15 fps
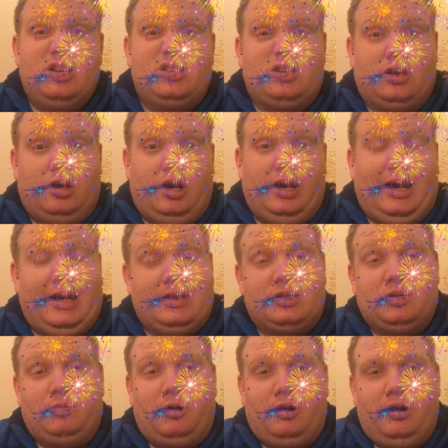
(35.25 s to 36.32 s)
tonight and
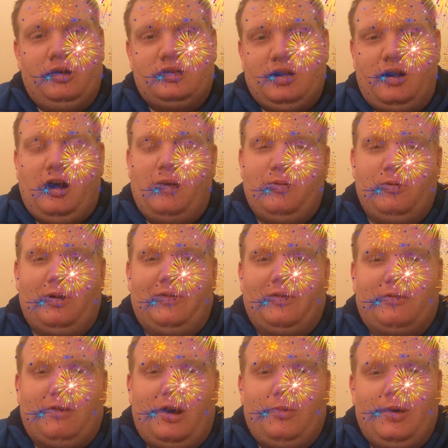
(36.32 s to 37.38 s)
tomorrow, so I hope you all have a
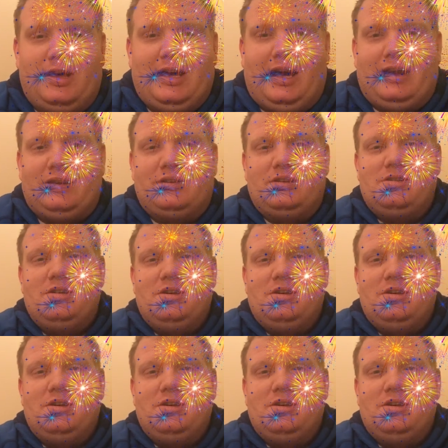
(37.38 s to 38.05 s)
great weekend